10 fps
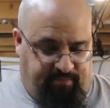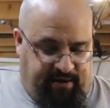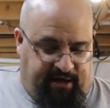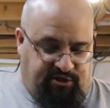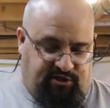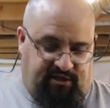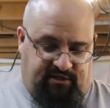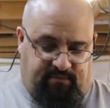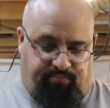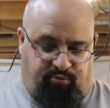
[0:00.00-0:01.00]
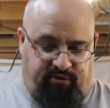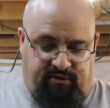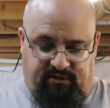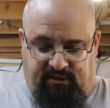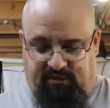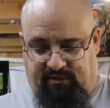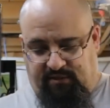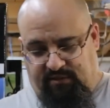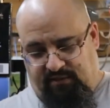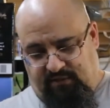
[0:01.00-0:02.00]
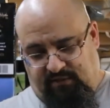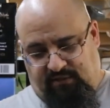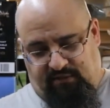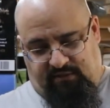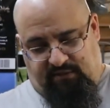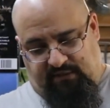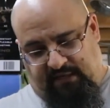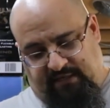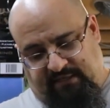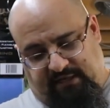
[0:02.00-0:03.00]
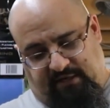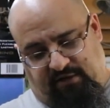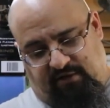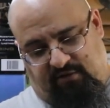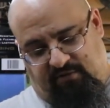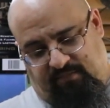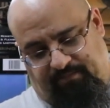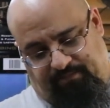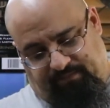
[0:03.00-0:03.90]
Packaging is important, as I know.